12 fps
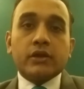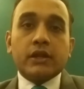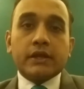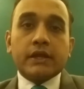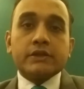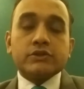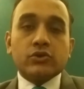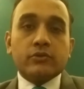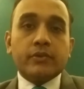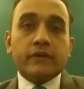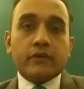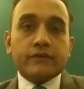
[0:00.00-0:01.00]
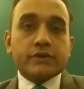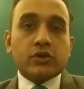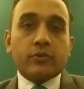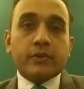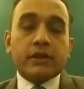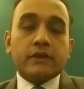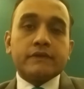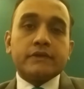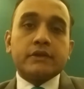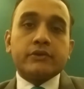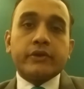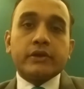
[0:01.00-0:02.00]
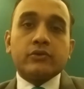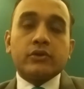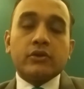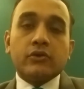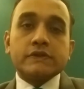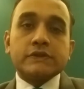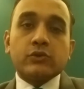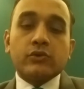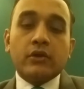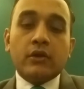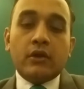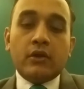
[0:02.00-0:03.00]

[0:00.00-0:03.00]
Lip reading: and again should be one of the top gainers in the trade today also.